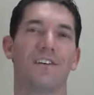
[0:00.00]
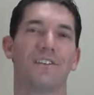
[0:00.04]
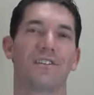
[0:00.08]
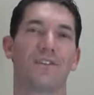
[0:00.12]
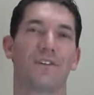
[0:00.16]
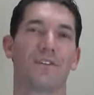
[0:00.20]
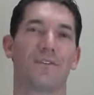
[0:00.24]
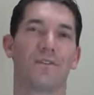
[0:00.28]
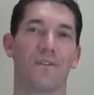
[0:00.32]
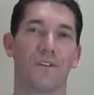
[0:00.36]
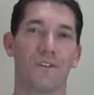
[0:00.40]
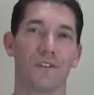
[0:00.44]

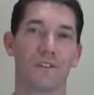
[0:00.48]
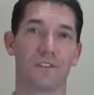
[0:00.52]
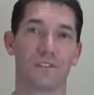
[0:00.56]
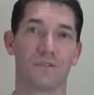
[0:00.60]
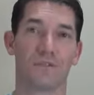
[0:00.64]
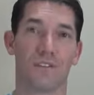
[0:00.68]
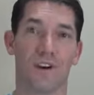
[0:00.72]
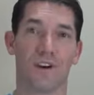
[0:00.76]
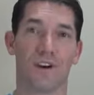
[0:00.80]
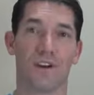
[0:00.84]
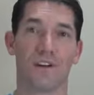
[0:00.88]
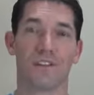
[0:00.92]
So first
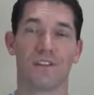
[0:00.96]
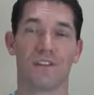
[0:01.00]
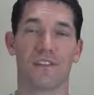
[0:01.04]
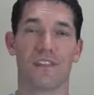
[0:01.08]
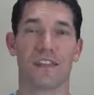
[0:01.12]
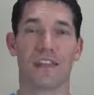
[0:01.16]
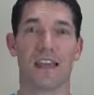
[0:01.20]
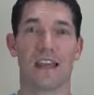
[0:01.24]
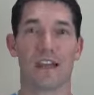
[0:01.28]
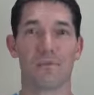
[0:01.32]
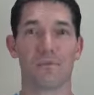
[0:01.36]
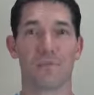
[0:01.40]
of all,
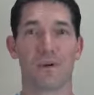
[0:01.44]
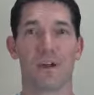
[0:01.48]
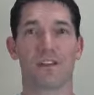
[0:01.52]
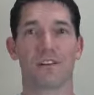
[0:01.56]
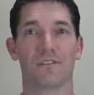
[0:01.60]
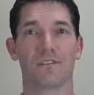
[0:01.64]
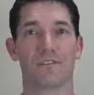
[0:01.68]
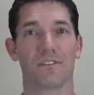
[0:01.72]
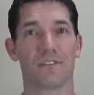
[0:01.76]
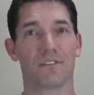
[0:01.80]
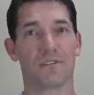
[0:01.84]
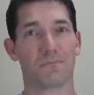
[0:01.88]
the
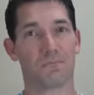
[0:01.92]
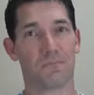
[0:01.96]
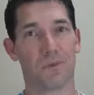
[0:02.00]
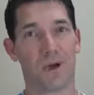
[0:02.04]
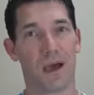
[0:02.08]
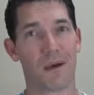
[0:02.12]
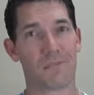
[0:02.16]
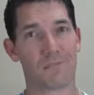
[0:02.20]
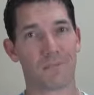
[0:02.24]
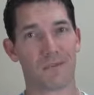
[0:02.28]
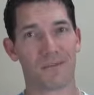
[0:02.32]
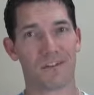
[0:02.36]
chiropractor doesn't
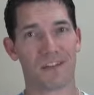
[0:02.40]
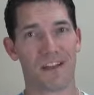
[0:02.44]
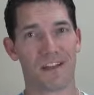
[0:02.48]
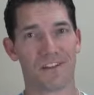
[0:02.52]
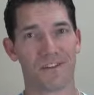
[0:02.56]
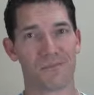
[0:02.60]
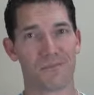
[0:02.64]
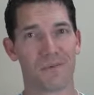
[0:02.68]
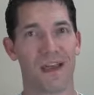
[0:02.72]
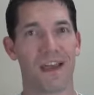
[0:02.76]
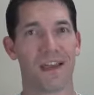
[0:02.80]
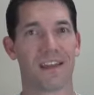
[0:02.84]
pop your
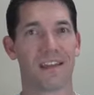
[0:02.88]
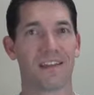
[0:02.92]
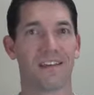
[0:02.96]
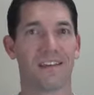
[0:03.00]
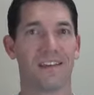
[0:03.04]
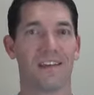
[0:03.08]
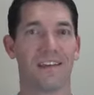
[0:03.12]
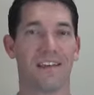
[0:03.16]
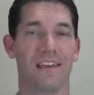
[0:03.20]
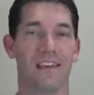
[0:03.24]
neck or back.